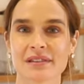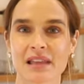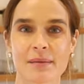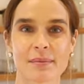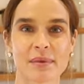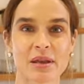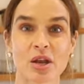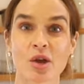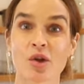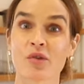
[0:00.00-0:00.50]

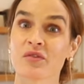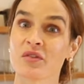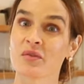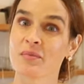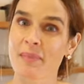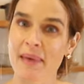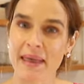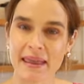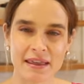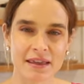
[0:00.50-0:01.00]
let me know if
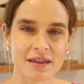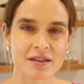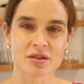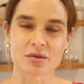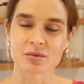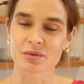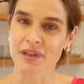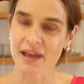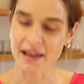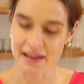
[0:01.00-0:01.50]
you make it
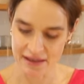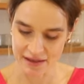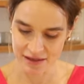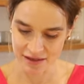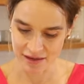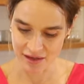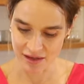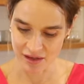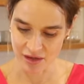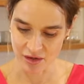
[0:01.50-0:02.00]
and you
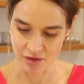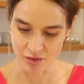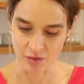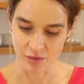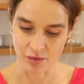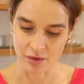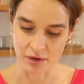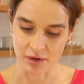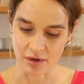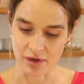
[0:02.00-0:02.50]
like it,
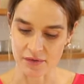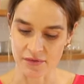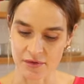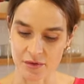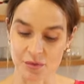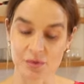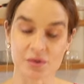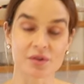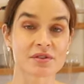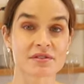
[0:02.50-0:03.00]
or
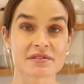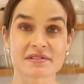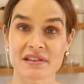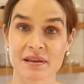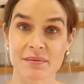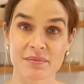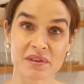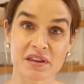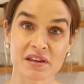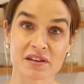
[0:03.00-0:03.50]
if you learn
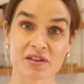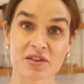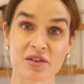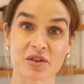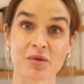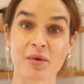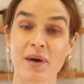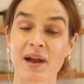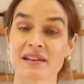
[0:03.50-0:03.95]
something new.